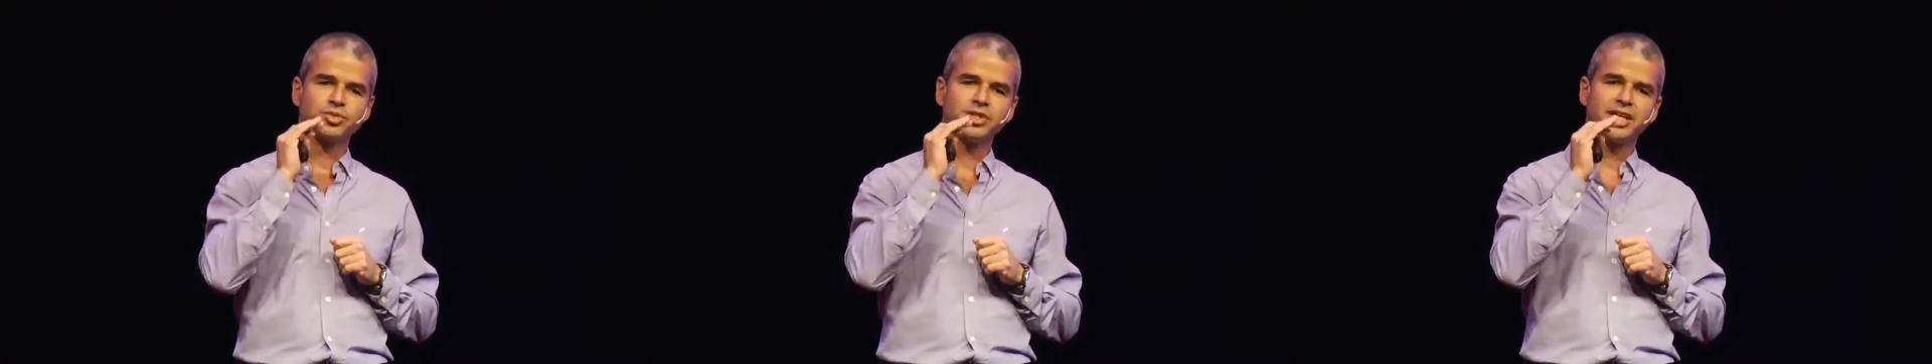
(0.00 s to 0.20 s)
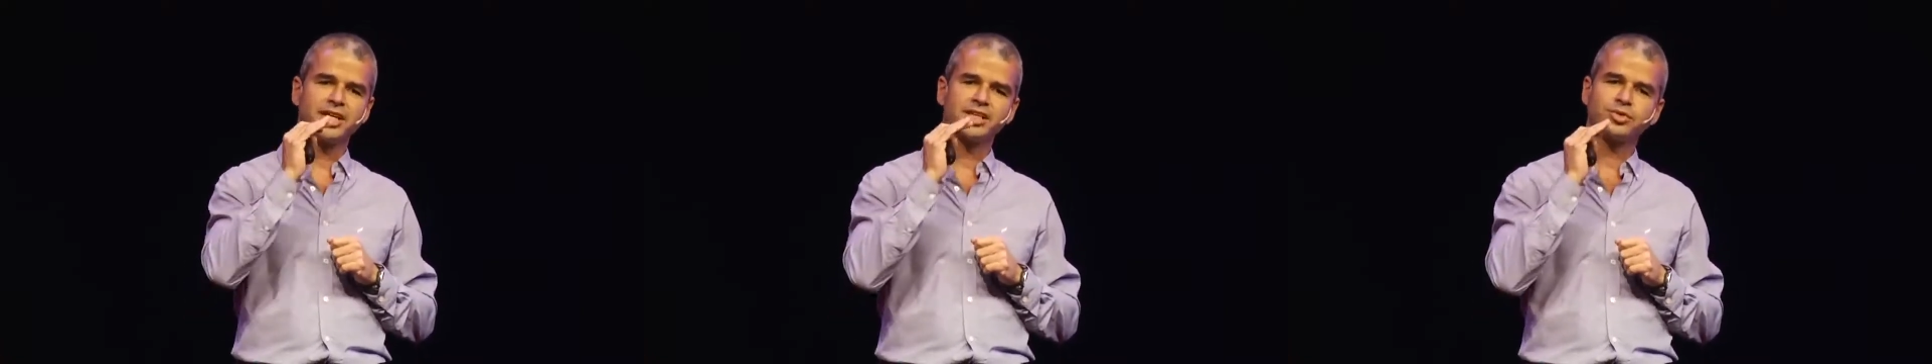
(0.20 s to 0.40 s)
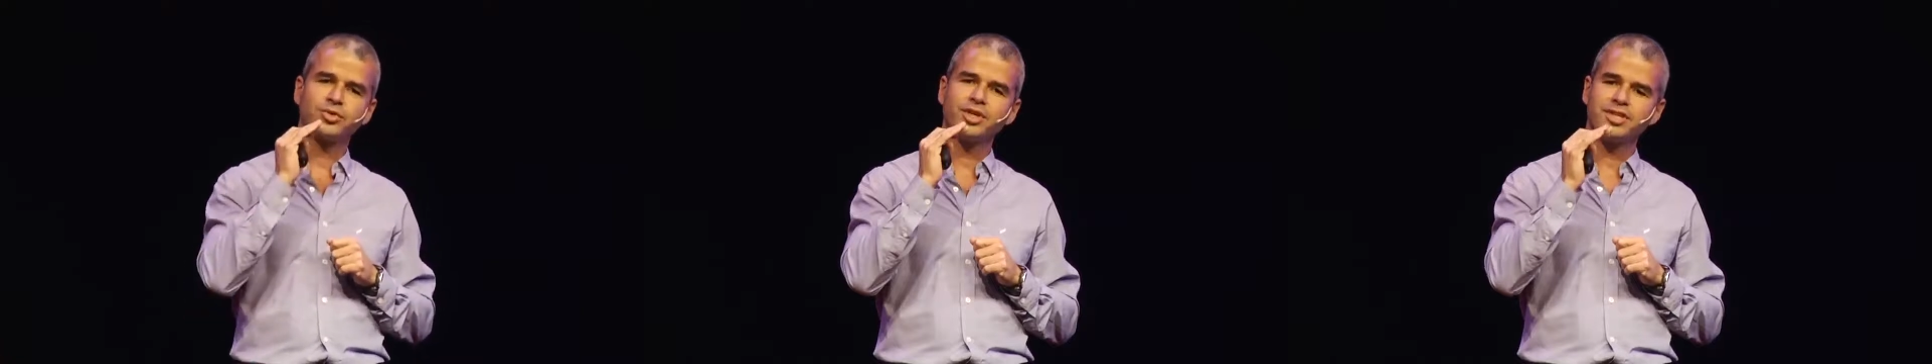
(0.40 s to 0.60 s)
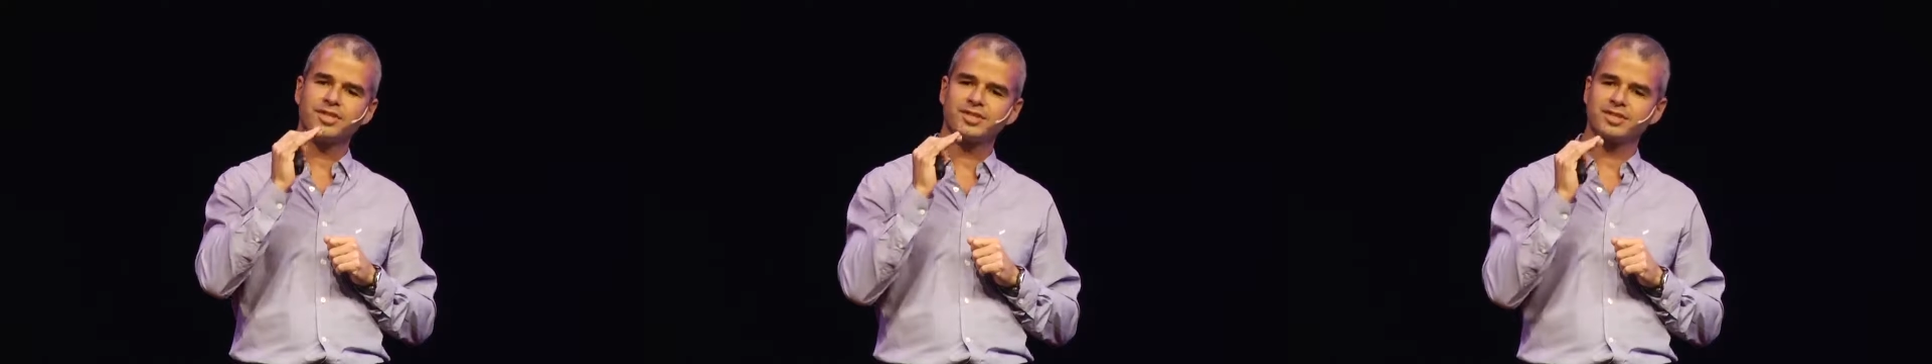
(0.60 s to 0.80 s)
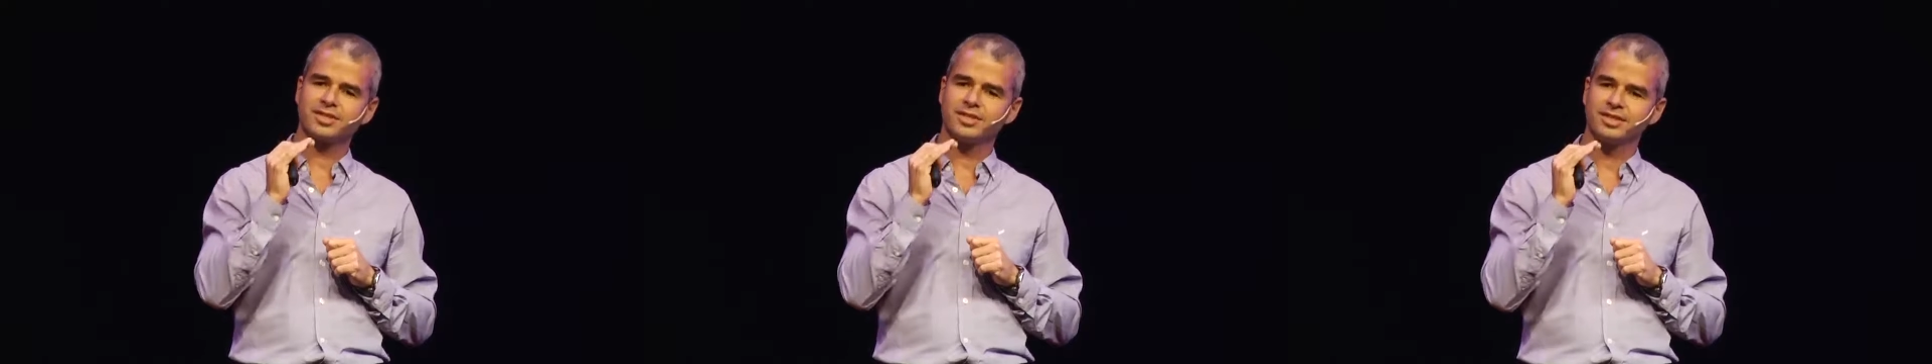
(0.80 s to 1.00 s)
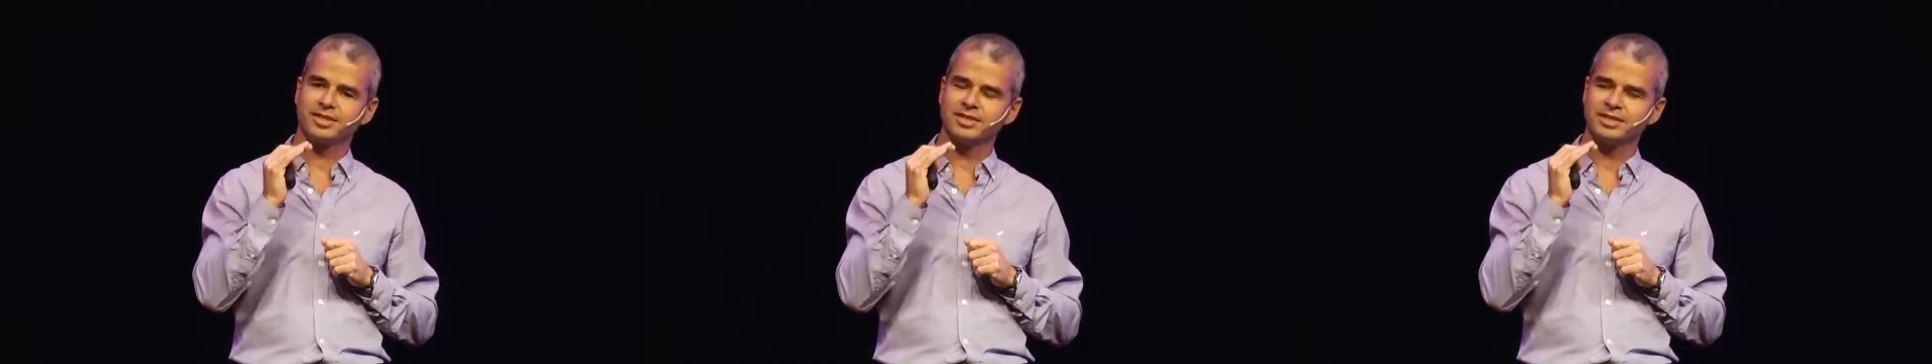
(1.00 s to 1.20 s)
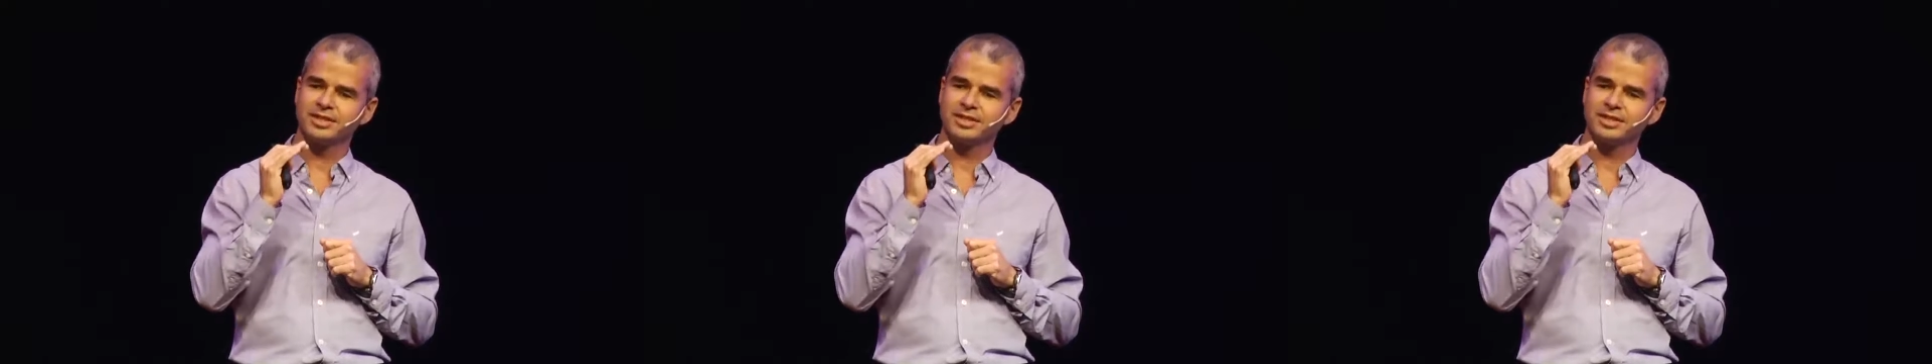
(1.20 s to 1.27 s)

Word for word: to decrease